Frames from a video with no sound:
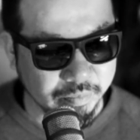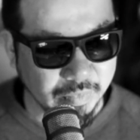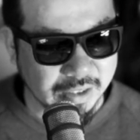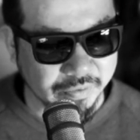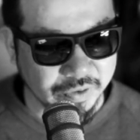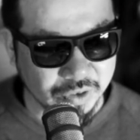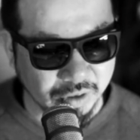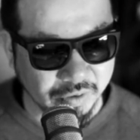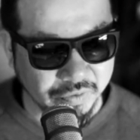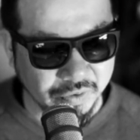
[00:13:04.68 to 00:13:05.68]
as a
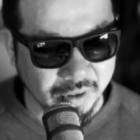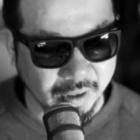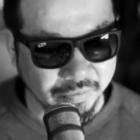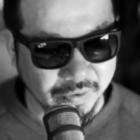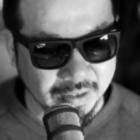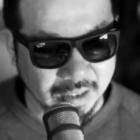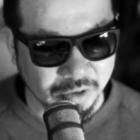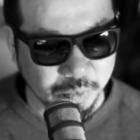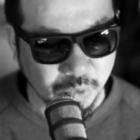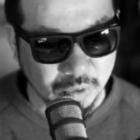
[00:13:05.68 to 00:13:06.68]
photographer I found that I
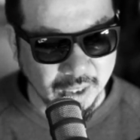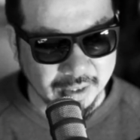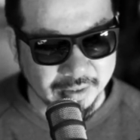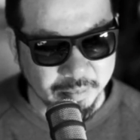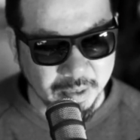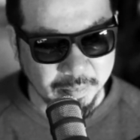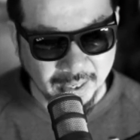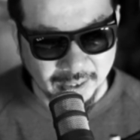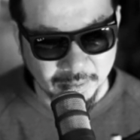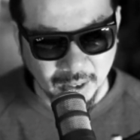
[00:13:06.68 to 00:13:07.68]
was more likely to be
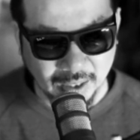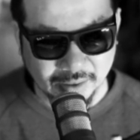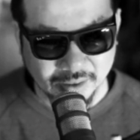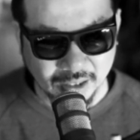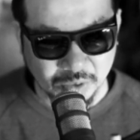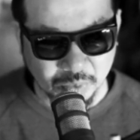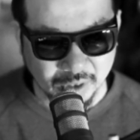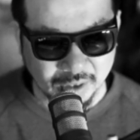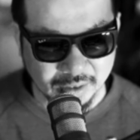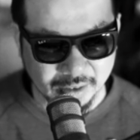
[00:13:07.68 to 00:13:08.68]
paid by sex
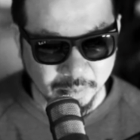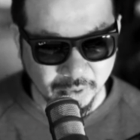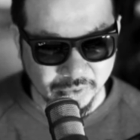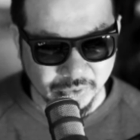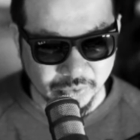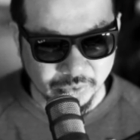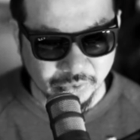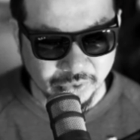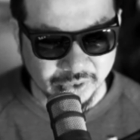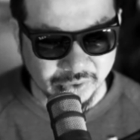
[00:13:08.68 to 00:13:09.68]
workers as opposed
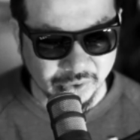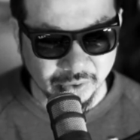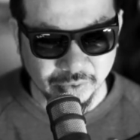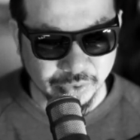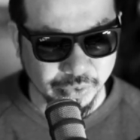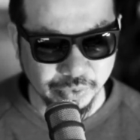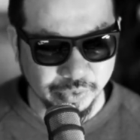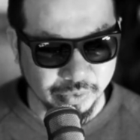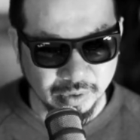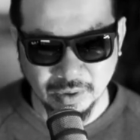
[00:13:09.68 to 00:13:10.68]
to just girls
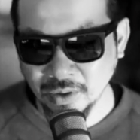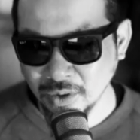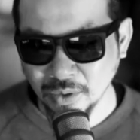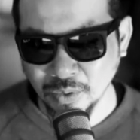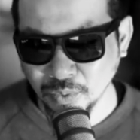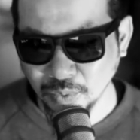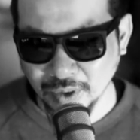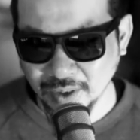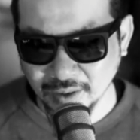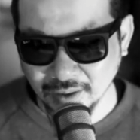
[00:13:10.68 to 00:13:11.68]
who
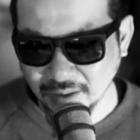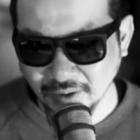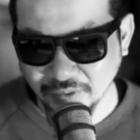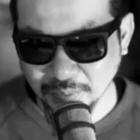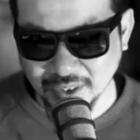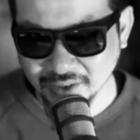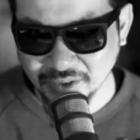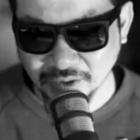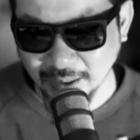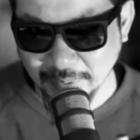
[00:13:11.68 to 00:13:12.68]
want to have a big
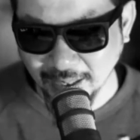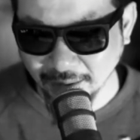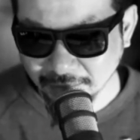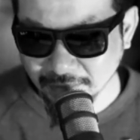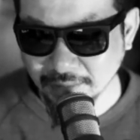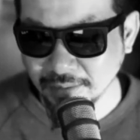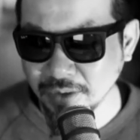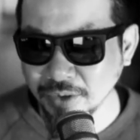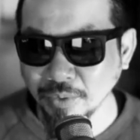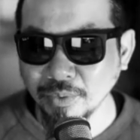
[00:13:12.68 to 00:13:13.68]
Instagram account,
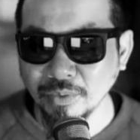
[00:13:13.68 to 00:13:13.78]
you know,